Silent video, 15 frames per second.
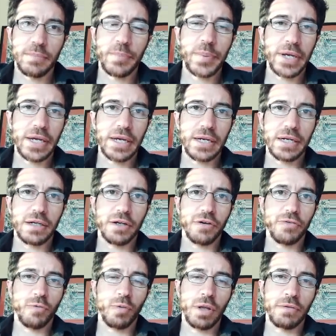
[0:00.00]
pair
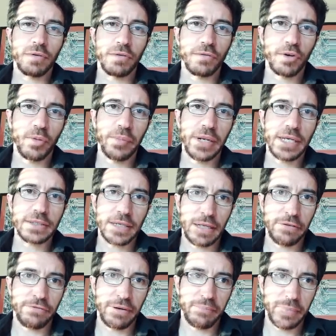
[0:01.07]
of well-formed formulas
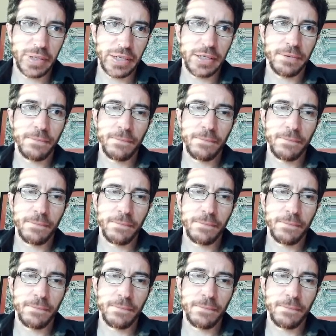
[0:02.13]
alpha and beta.